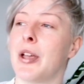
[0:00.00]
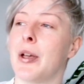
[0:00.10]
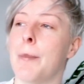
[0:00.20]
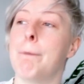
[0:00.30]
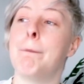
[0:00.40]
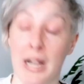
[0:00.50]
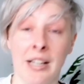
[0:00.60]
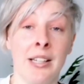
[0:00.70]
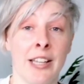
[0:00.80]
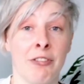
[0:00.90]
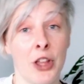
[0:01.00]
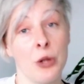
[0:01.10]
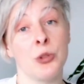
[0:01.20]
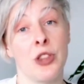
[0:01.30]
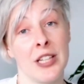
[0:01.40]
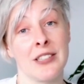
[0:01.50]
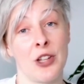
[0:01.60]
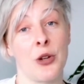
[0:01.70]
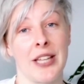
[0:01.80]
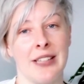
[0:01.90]
but if those things
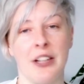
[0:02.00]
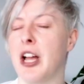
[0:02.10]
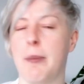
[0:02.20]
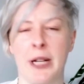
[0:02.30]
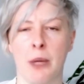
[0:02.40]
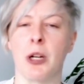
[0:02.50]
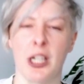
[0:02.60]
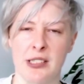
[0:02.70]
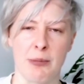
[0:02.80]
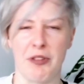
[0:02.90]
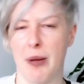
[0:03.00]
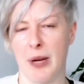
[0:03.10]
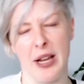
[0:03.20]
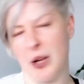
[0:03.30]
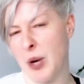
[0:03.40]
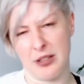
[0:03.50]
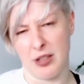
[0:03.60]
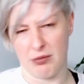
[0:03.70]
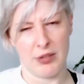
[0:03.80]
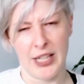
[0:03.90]
don't get done, I mean, I'm going to see my family anyway,
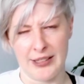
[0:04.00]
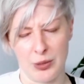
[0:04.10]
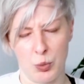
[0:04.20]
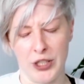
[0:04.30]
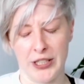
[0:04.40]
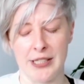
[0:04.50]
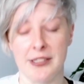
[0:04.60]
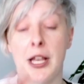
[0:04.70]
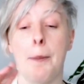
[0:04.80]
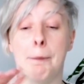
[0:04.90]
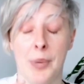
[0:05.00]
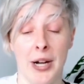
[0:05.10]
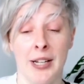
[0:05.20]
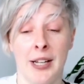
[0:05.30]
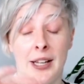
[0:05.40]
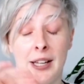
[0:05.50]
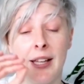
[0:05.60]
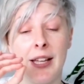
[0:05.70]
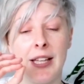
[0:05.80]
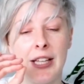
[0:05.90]
so that is what it is. But
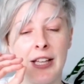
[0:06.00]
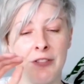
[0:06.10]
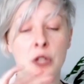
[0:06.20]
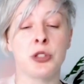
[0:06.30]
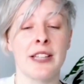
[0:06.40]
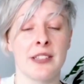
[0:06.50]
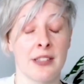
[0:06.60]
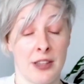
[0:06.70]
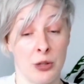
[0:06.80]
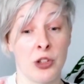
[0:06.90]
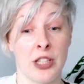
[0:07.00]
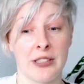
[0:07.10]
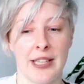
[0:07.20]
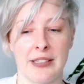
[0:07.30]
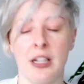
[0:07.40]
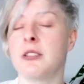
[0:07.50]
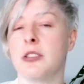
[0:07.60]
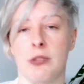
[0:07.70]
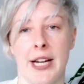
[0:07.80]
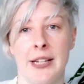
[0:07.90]
if those things get done,
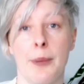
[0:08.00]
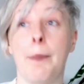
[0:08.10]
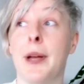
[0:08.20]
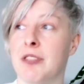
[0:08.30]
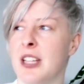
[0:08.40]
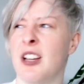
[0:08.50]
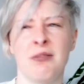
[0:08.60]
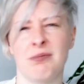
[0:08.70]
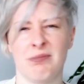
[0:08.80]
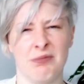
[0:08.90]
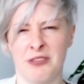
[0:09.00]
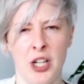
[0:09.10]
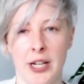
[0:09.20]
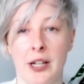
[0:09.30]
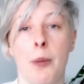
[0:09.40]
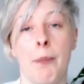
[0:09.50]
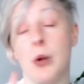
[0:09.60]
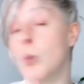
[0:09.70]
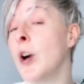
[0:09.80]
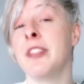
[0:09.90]
great. But if they don't, fine.
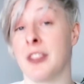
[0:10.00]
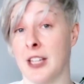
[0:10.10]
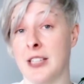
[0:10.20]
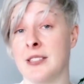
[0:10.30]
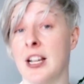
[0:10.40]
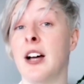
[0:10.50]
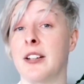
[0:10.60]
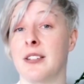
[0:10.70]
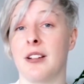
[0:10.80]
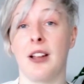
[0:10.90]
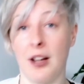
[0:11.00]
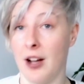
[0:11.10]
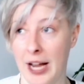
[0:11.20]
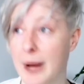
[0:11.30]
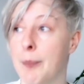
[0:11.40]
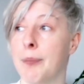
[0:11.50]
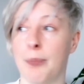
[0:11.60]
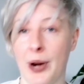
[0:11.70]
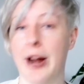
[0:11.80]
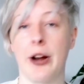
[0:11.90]
My one thing is done. I am
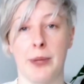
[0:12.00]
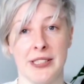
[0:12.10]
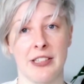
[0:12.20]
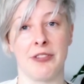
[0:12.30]
proud of myself for